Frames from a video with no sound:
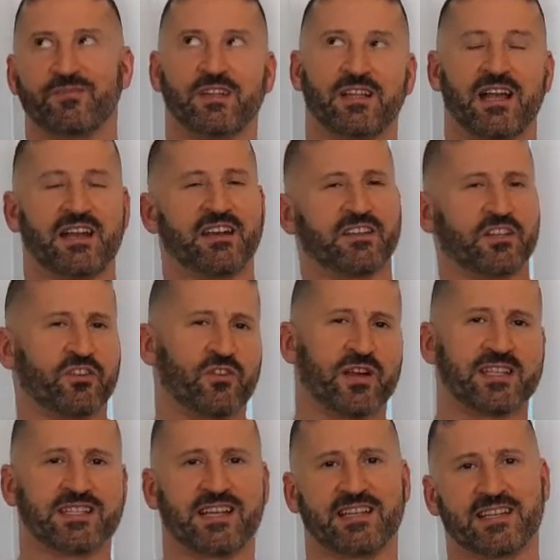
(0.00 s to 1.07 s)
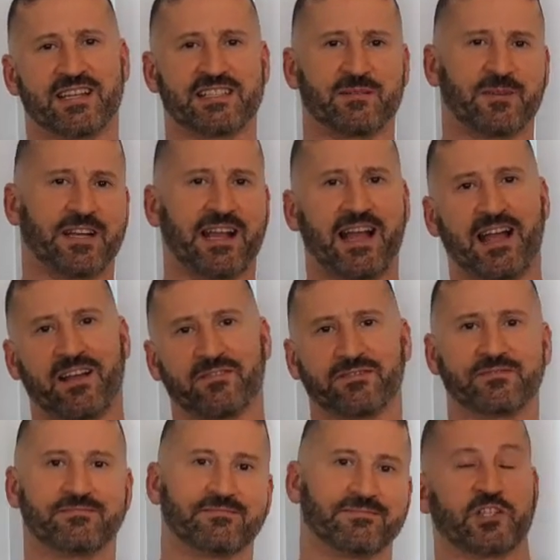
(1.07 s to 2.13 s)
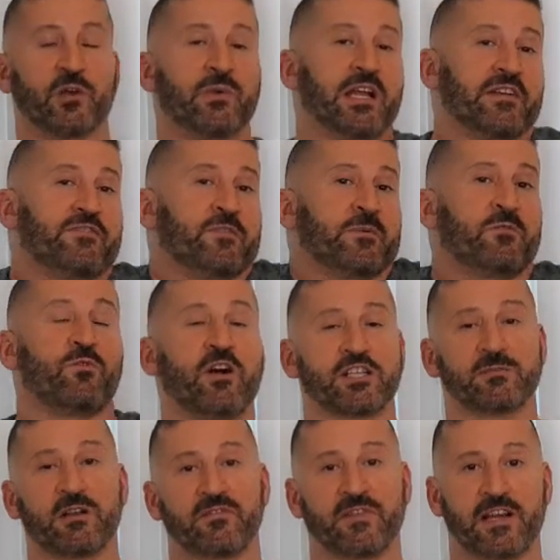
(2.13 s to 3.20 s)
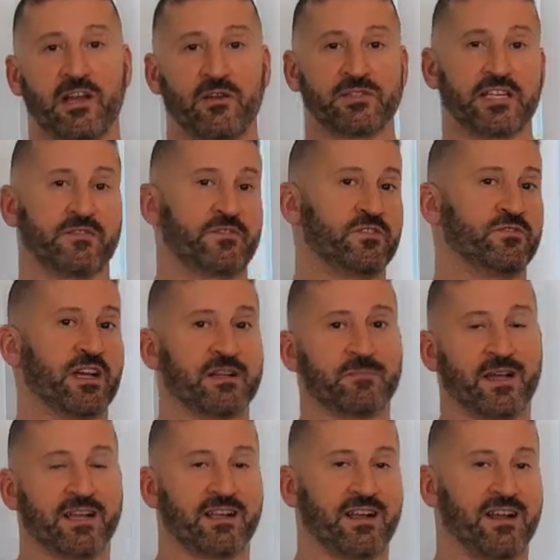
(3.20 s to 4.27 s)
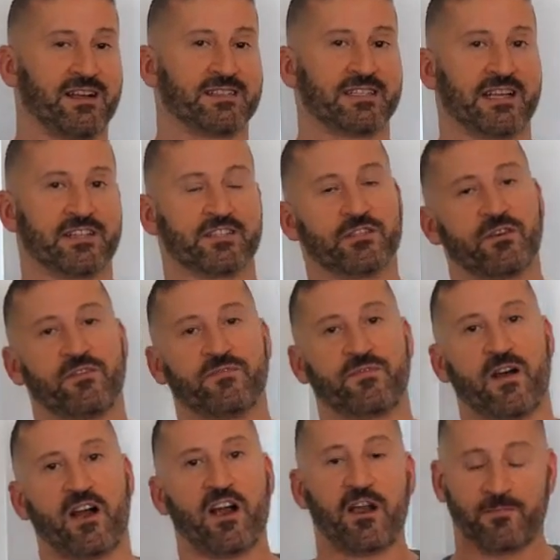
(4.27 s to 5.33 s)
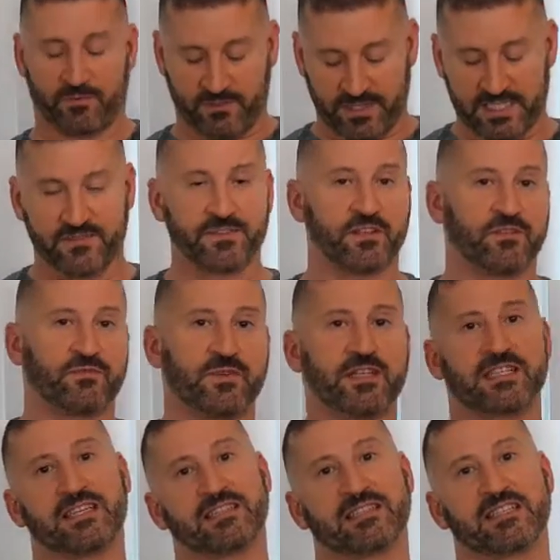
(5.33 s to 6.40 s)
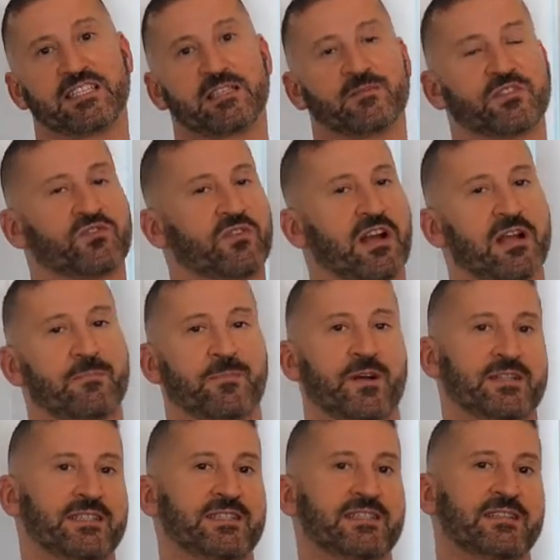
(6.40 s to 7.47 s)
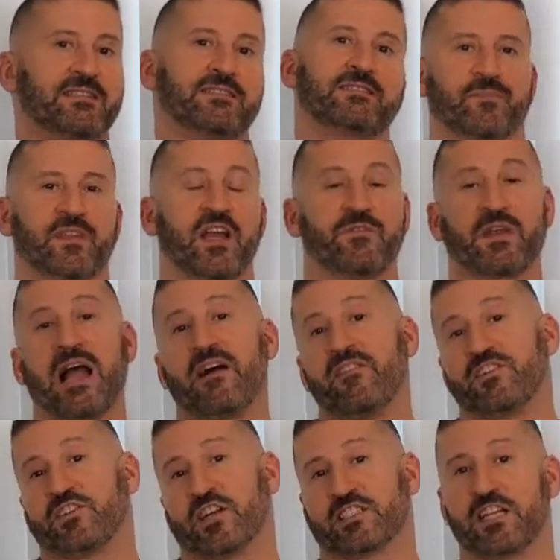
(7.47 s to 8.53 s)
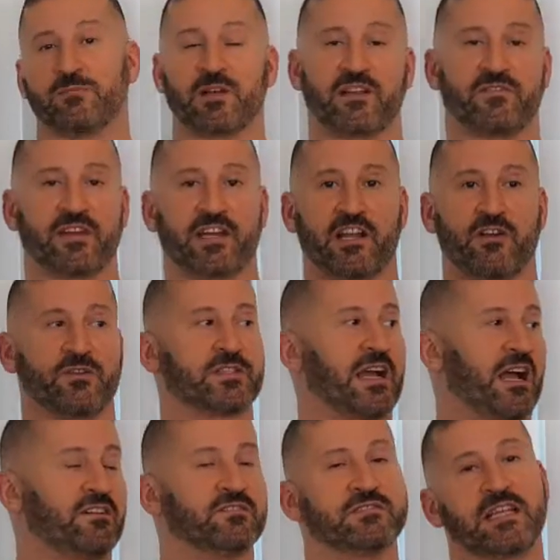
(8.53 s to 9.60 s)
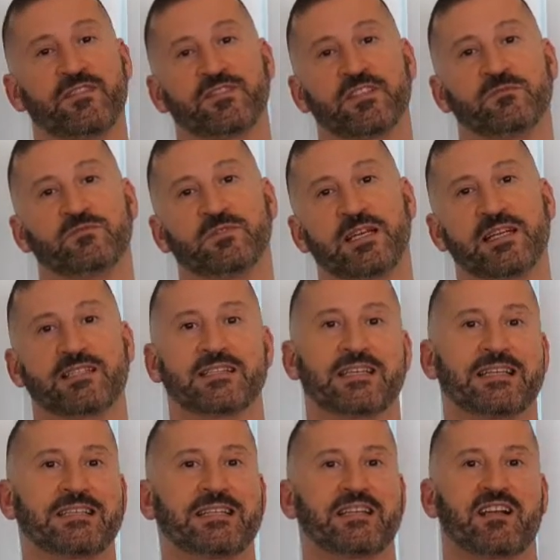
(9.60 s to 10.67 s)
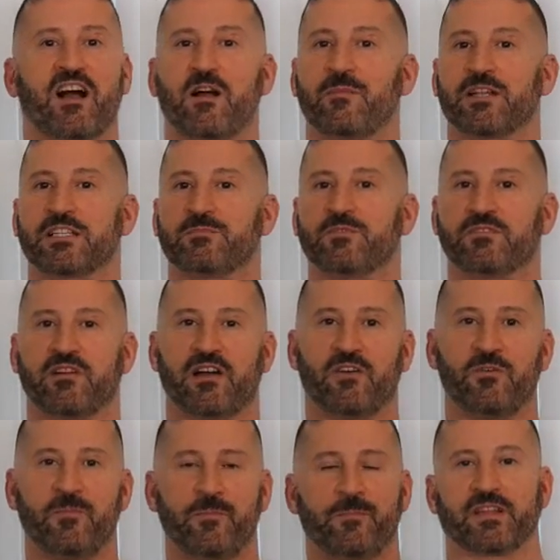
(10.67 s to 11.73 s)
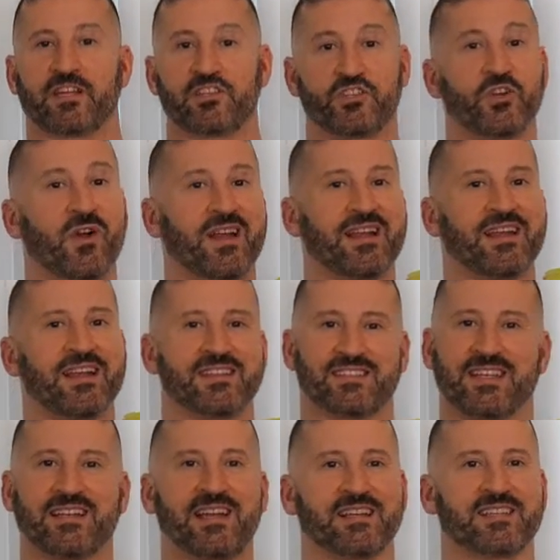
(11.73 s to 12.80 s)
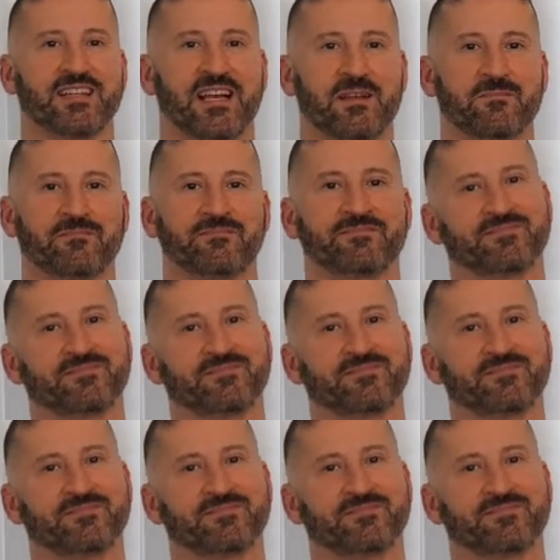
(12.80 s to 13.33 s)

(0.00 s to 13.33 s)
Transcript: any other crazy ideas I might have. So if you've been watching my videos and if you like my content so far, please feel free to hit the subscribe button. If you haven't checked out my videos, I'll leave some links in the comments below. Enjoy, and see you next time.